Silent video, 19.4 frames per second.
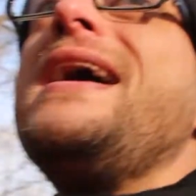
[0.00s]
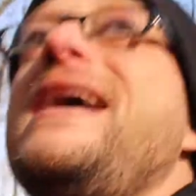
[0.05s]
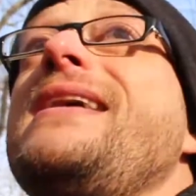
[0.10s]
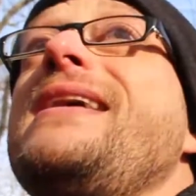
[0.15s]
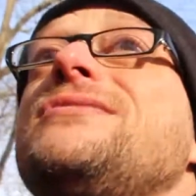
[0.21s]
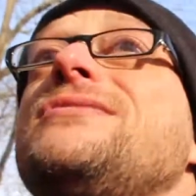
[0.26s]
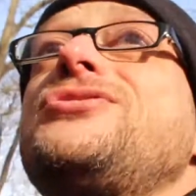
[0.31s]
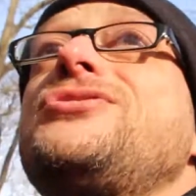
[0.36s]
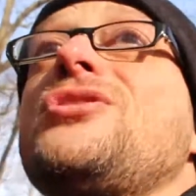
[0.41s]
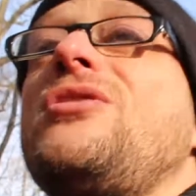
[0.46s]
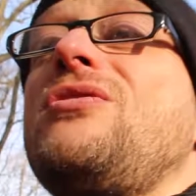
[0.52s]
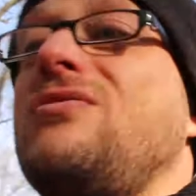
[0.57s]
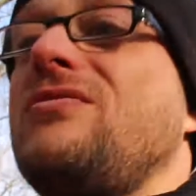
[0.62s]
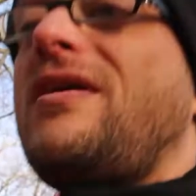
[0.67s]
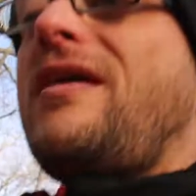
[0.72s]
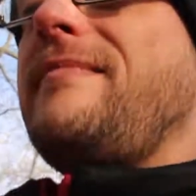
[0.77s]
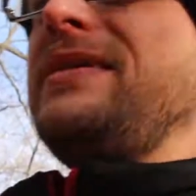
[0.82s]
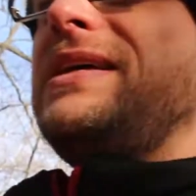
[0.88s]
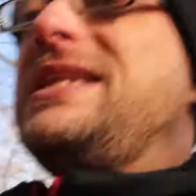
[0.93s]
And
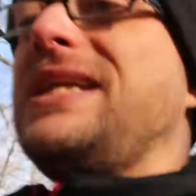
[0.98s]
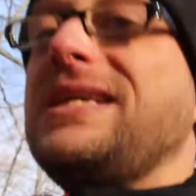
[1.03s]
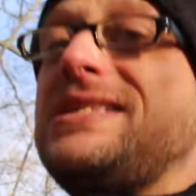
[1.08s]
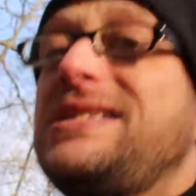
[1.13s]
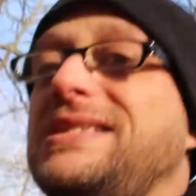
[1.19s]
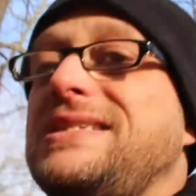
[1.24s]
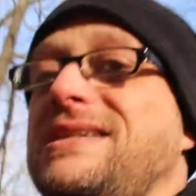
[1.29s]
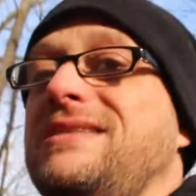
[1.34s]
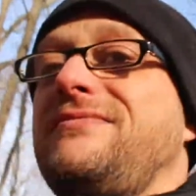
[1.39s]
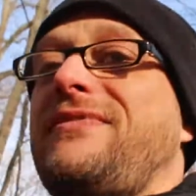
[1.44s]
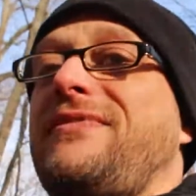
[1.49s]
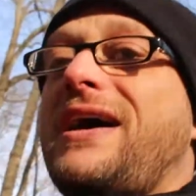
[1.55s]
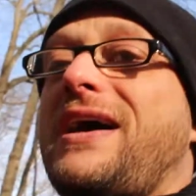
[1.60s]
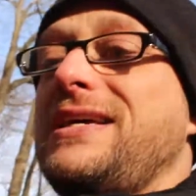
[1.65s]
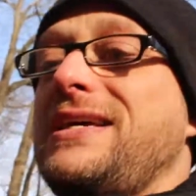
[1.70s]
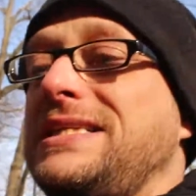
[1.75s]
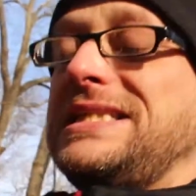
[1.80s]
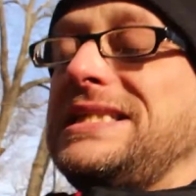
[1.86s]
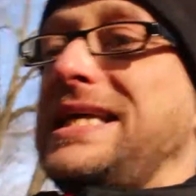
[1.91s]
so, I mean, this is
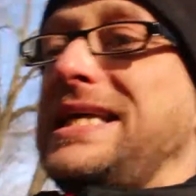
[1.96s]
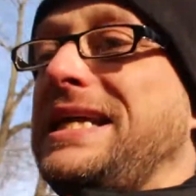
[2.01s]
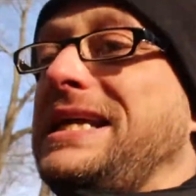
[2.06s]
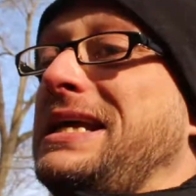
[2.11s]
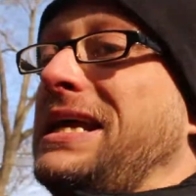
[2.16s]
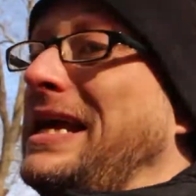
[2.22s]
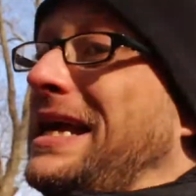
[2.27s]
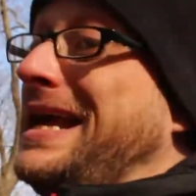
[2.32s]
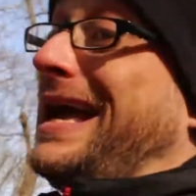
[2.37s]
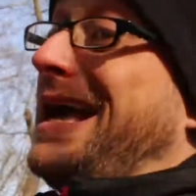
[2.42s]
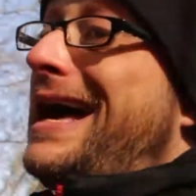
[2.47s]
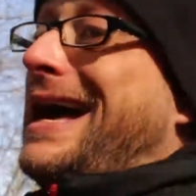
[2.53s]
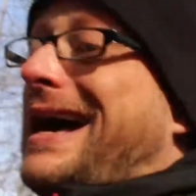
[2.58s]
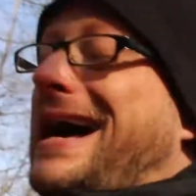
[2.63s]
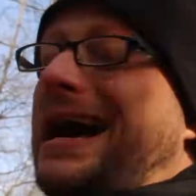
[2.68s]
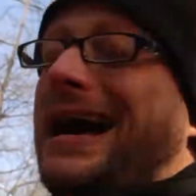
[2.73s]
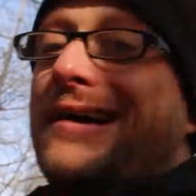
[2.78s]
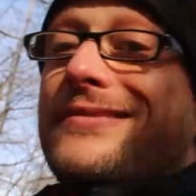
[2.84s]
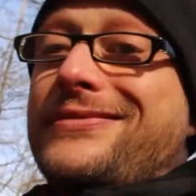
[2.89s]
advice that
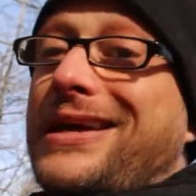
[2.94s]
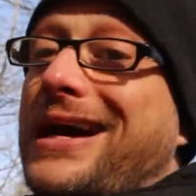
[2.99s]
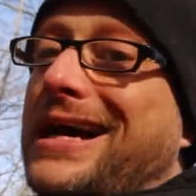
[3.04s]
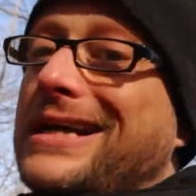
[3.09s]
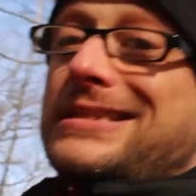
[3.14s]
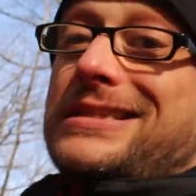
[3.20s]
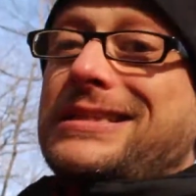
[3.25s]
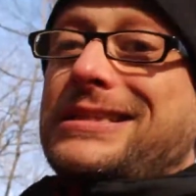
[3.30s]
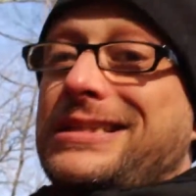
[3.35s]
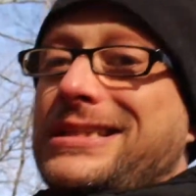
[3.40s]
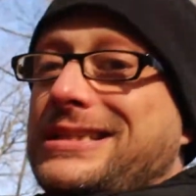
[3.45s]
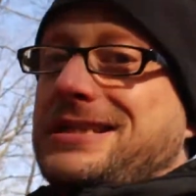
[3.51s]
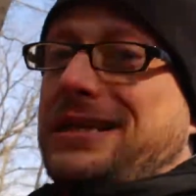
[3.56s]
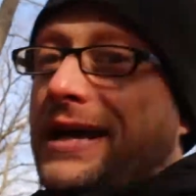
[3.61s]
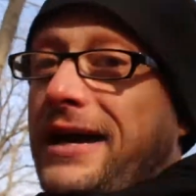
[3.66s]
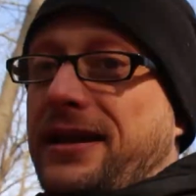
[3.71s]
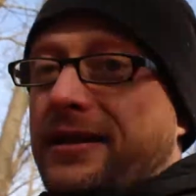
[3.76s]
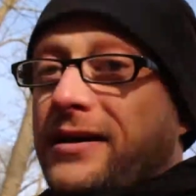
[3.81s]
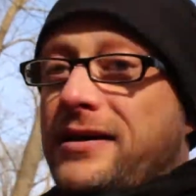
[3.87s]
I've got to just
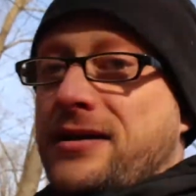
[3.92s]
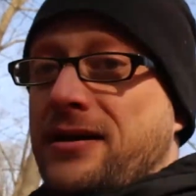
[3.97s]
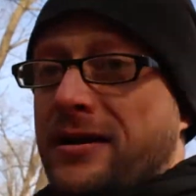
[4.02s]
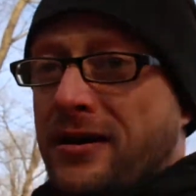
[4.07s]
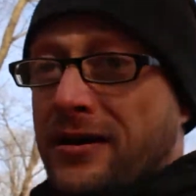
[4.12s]
kind of,